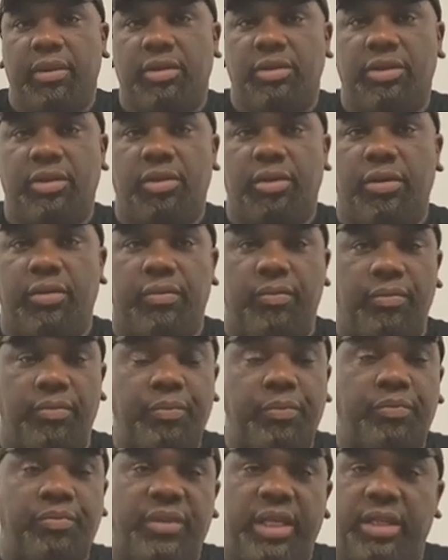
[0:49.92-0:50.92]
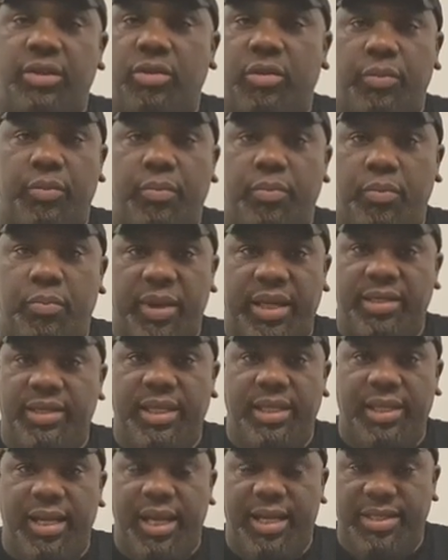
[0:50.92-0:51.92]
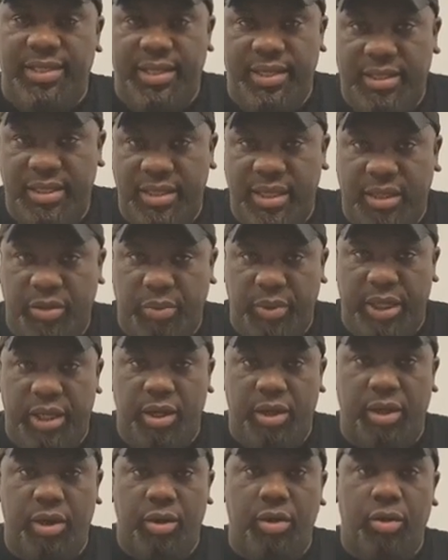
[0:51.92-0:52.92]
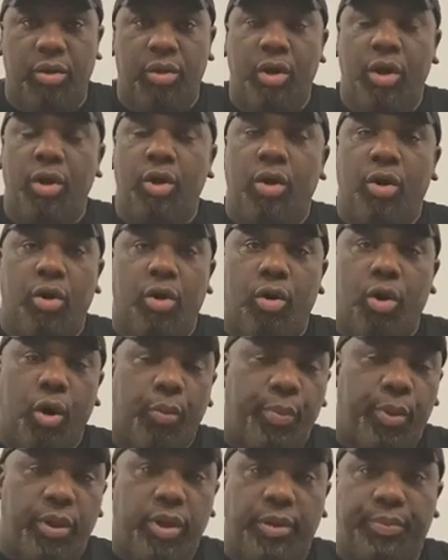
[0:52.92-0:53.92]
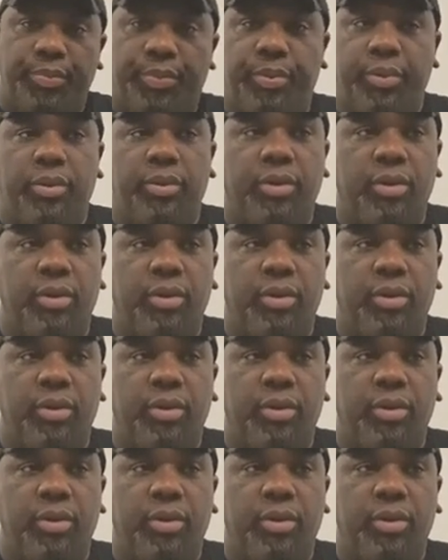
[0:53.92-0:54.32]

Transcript: So it's a basic license that will open up